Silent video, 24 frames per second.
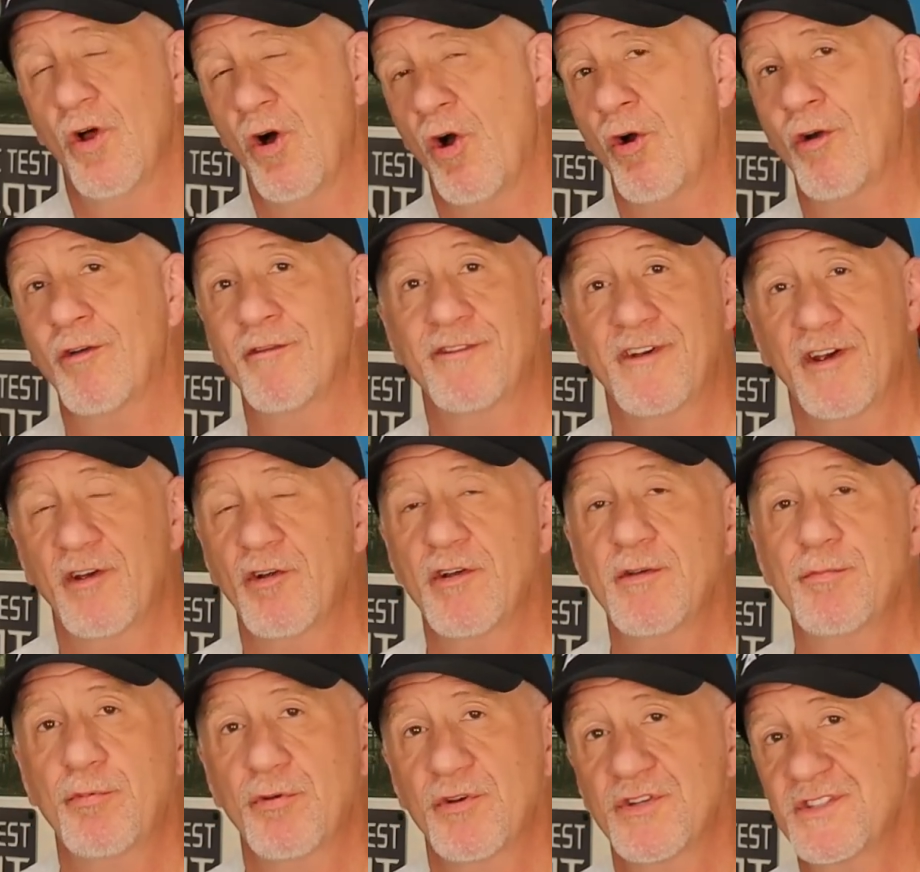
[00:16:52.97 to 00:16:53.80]
are
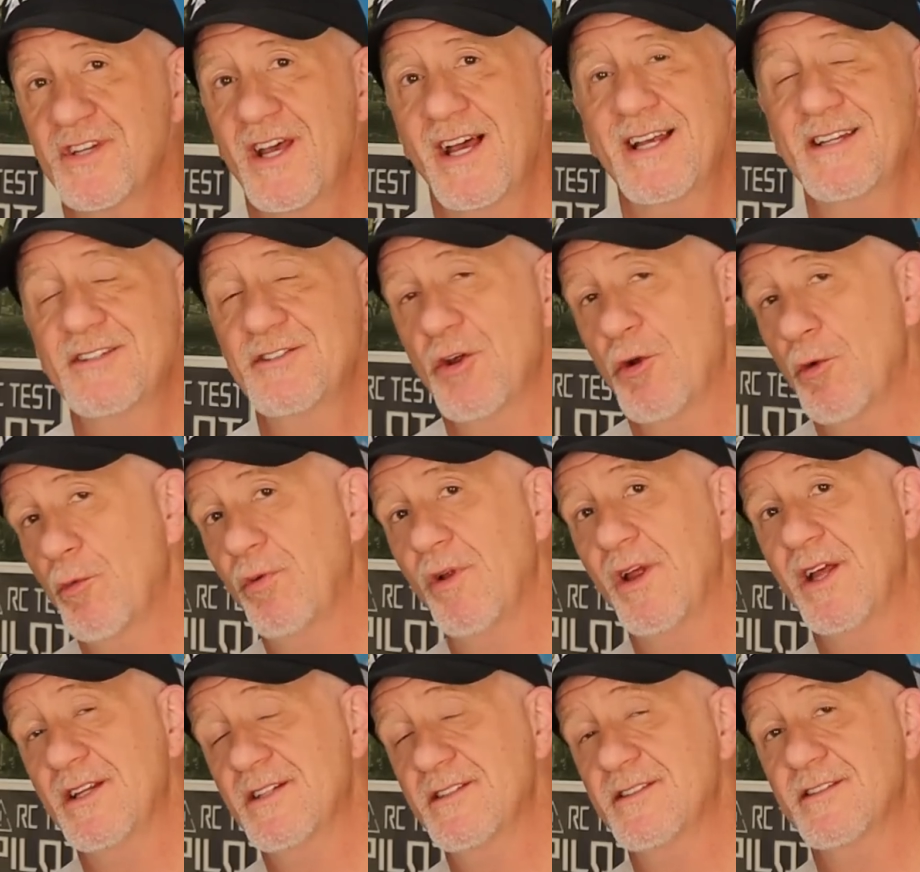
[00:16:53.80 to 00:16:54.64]
very precise
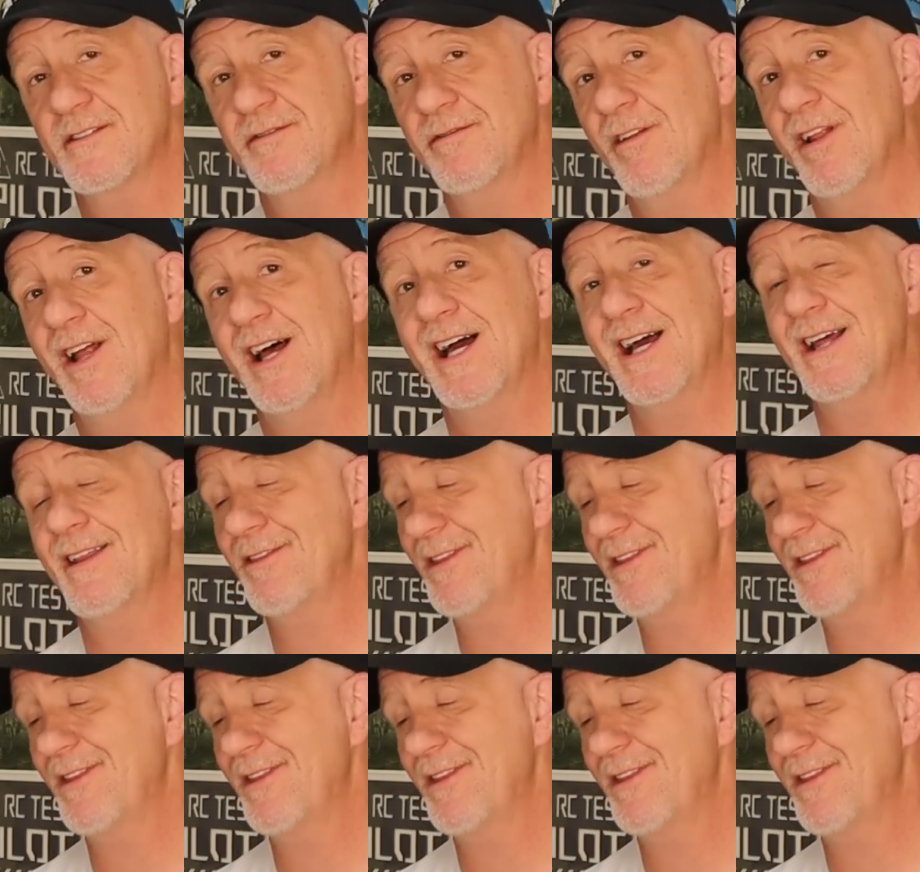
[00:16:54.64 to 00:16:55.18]
airplanes to fly.